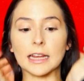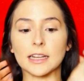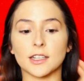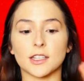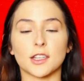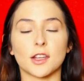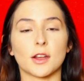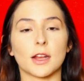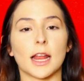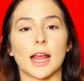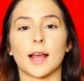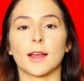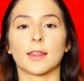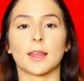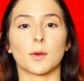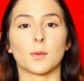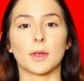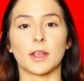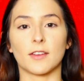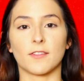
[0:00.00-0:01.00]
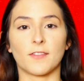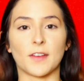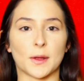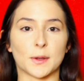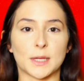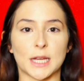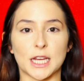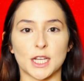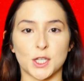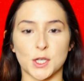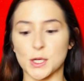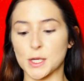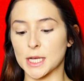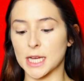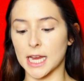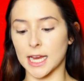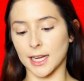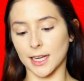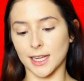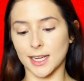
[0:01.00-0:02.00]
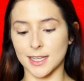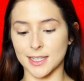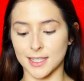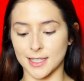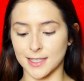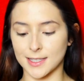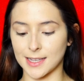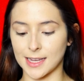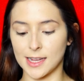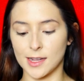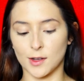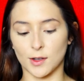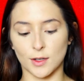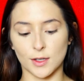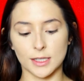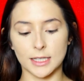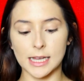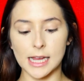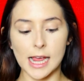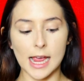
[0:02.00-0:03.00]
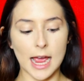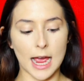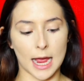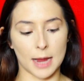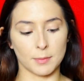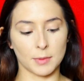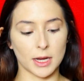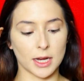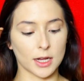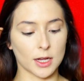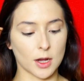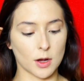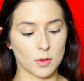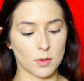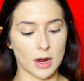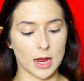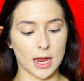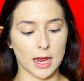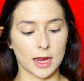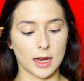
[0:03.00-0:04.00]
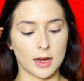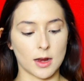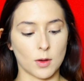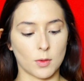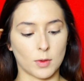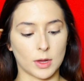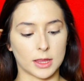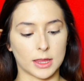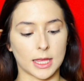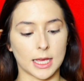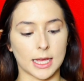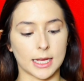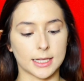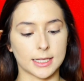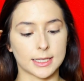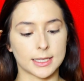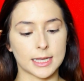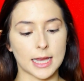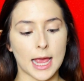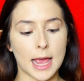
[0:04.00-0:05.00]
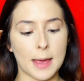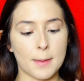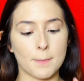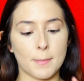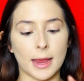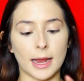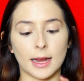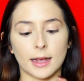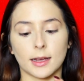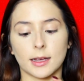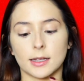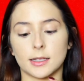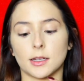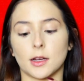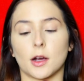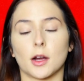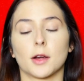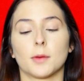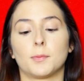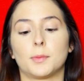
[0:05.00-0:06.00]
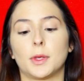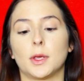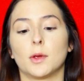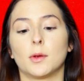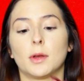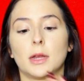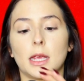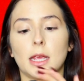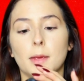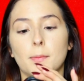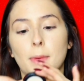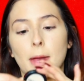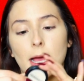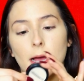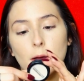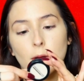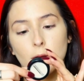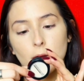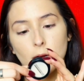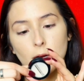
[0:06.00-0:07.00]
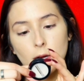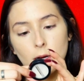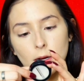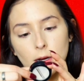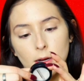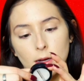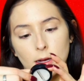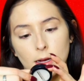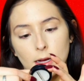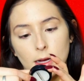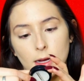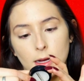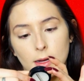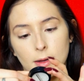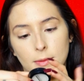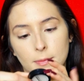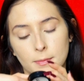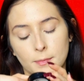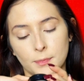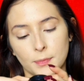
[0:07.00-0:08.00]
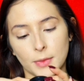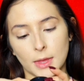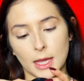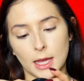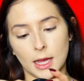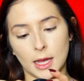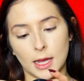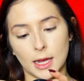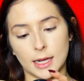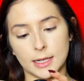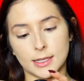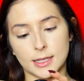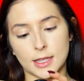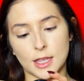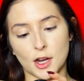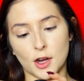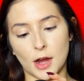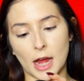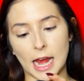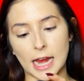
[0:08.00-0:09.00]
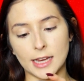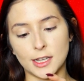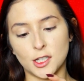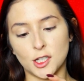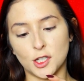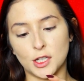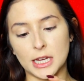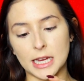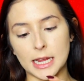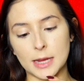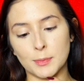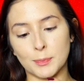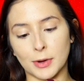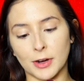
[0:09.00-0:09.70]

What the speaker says: Alright, so now that we have foundationed and concealed, I'm going to go in with this MANNAKADAR Beauty Powder. It's their HD